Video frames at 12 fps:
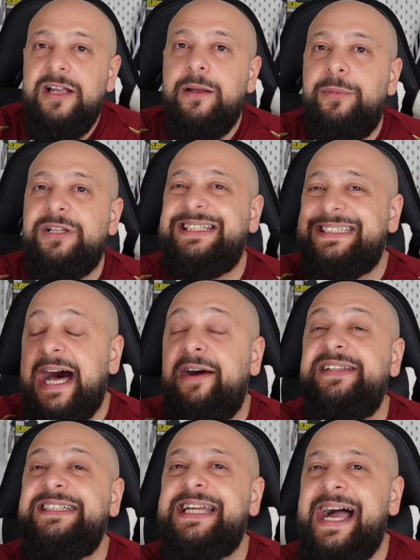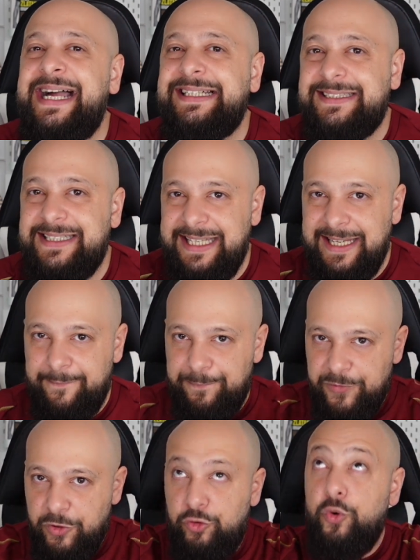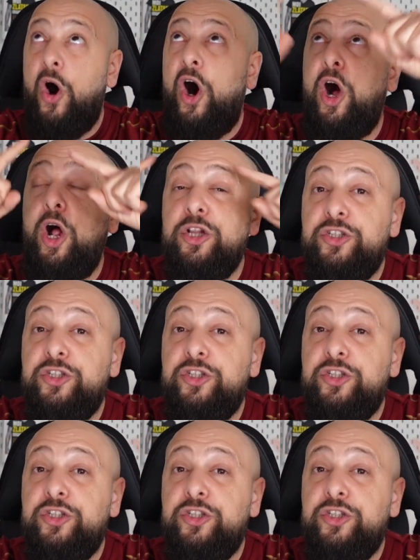but Xavi is asking to all the